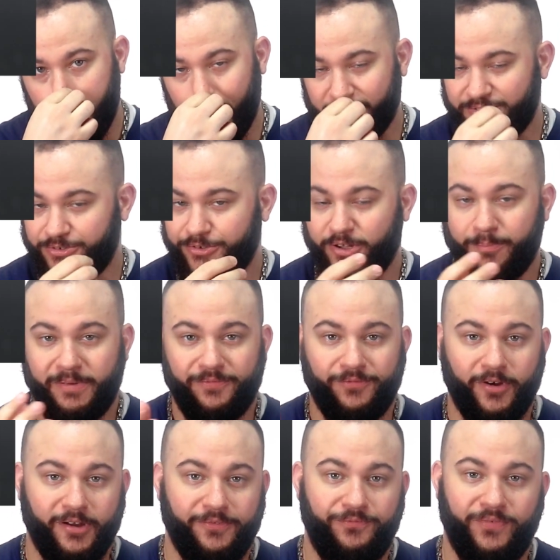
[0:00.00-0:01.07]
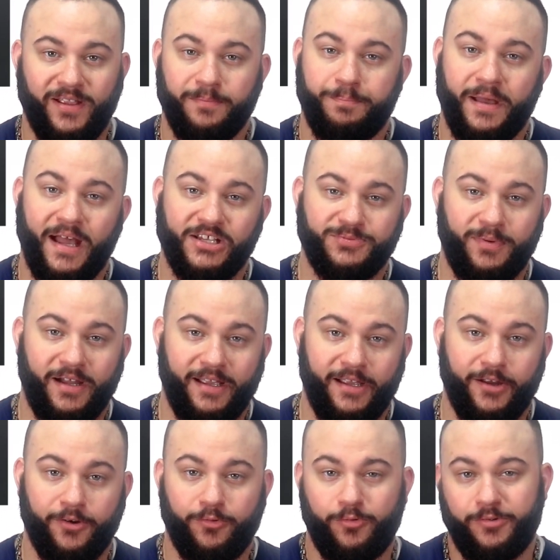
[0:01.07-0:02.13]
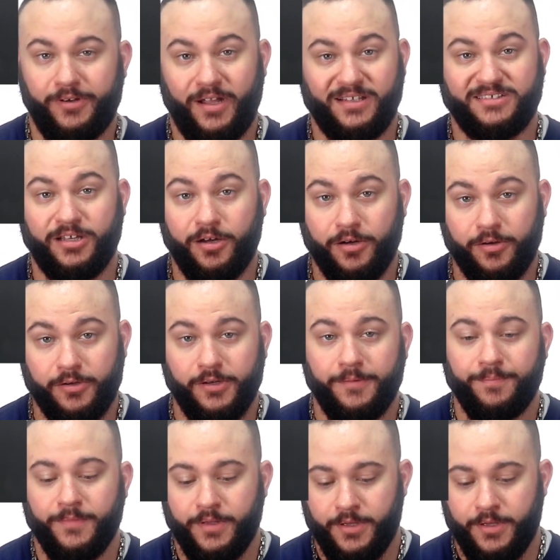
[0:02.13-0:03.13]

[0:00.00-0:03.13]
it's either gonna be very faint pass by air or a nice hug.